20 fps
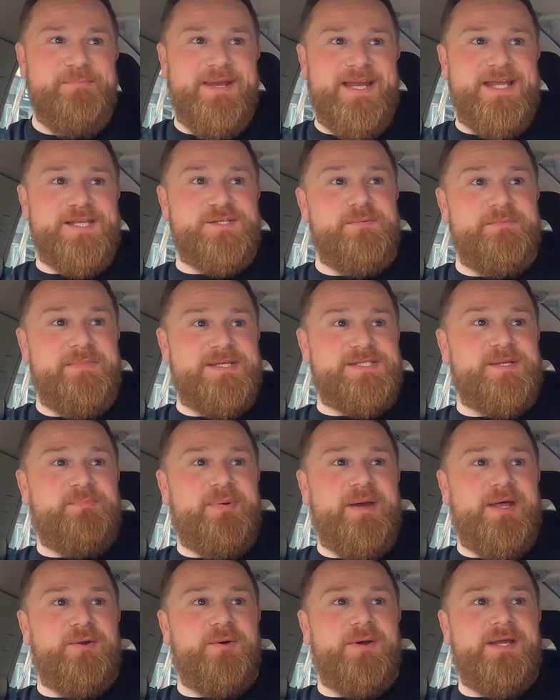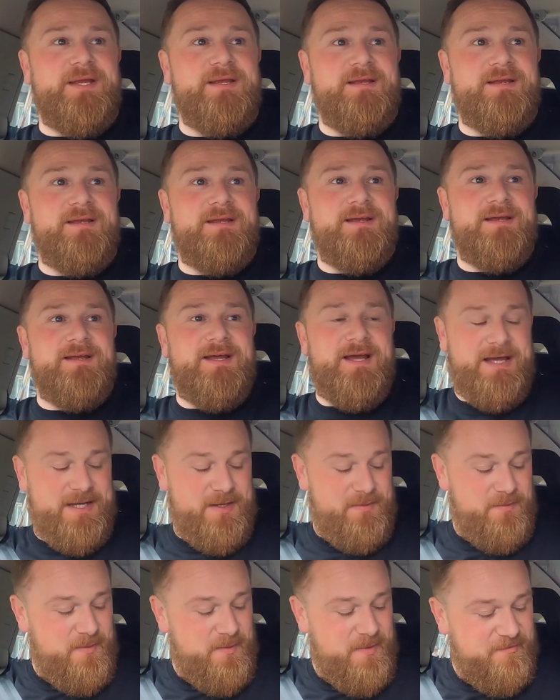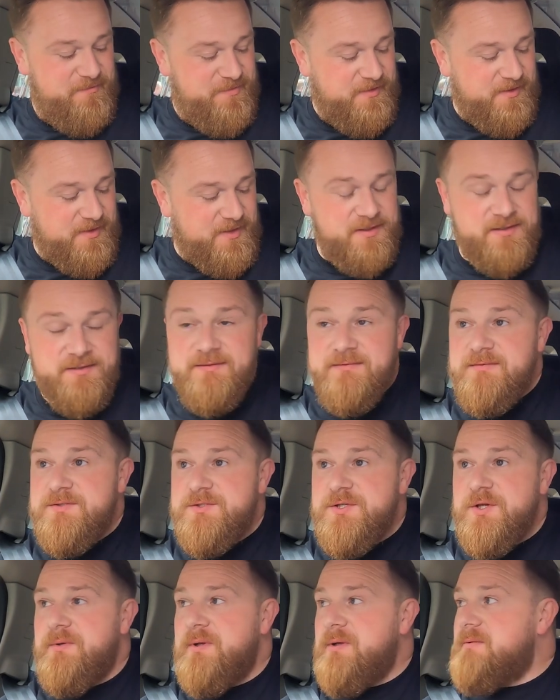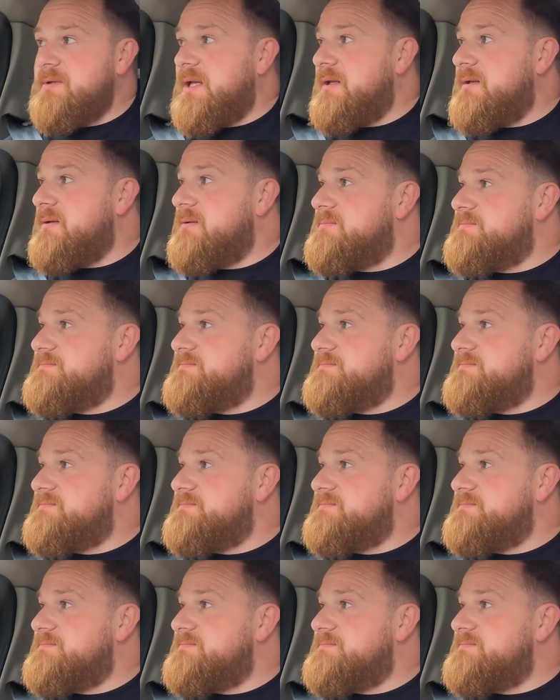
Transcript: minutes, we missed a penalty. Yeah. And then we went fucking 2 0 down. Did you